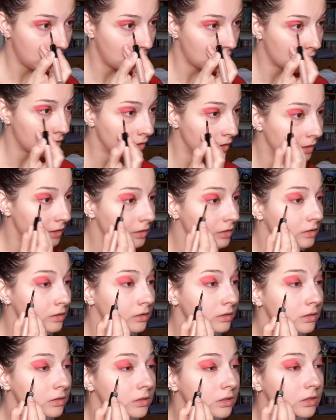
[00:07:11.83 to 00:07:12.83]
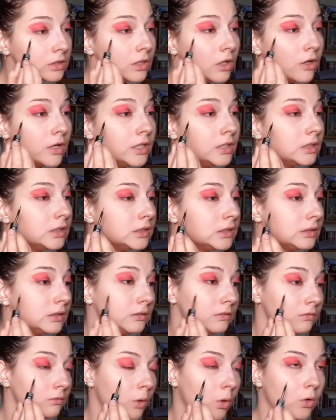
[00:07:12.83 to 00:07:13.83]
light, slight,
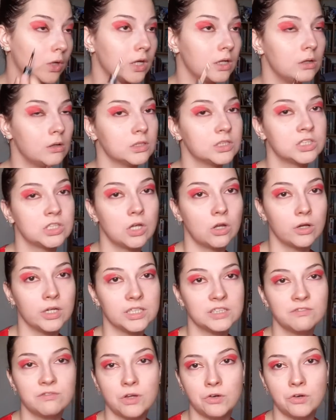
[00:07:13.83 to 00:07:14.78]
okay, not slight,